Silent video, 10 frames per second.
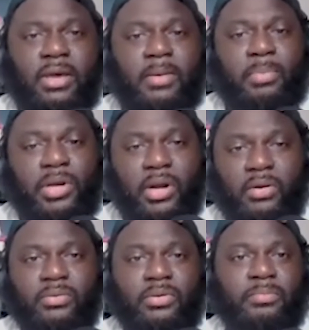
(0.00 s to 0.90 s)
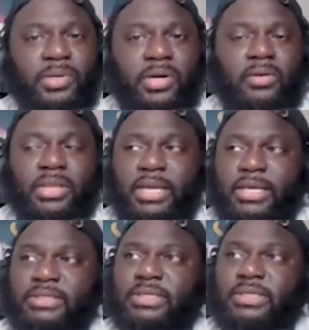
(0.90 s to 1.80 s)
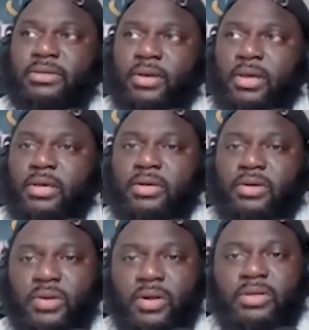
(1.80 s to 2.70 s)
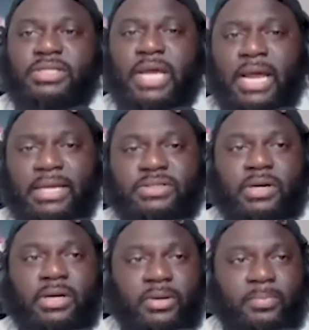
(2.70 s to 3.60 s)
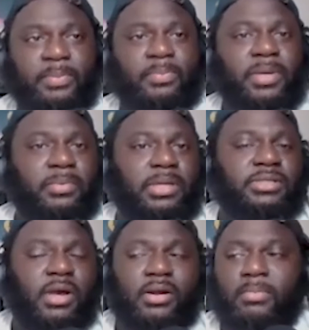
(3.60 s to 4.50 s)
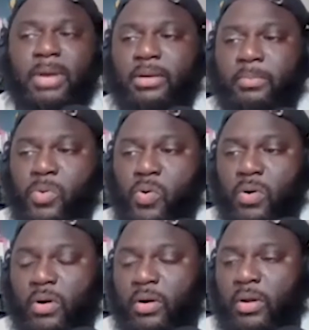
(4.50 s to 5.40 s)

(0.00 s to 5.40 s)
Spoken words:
put on things, and, you know, the signs are up and people are talking about it more.